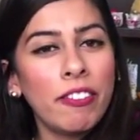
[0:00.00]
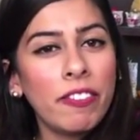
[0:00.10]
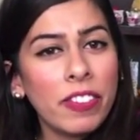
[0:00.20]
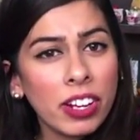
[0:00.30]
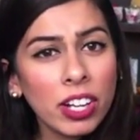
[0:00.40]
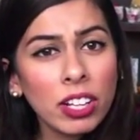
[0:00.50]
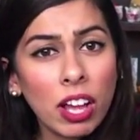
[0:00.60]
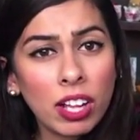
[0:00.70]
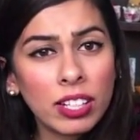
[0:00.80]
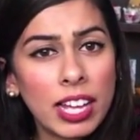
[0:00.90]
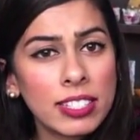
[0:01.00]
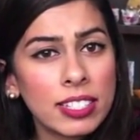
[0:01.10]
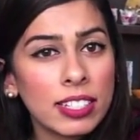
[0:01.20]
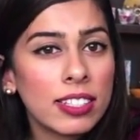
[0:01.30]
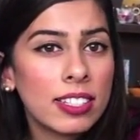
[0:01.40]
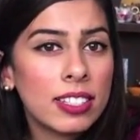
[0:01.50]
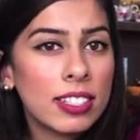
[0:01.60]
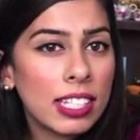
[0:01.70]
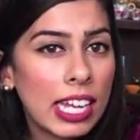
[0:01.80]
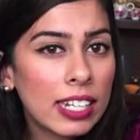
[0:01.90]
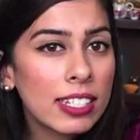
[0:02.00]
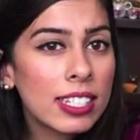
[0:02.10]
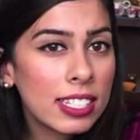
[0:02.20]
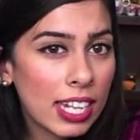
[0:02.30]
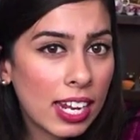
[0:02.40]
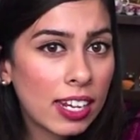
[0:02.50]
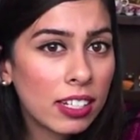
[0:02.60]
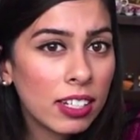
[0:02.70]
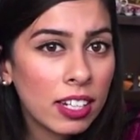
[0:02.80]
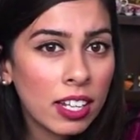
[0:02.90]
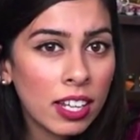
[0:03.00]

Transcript: very long lasting. This is again a stain.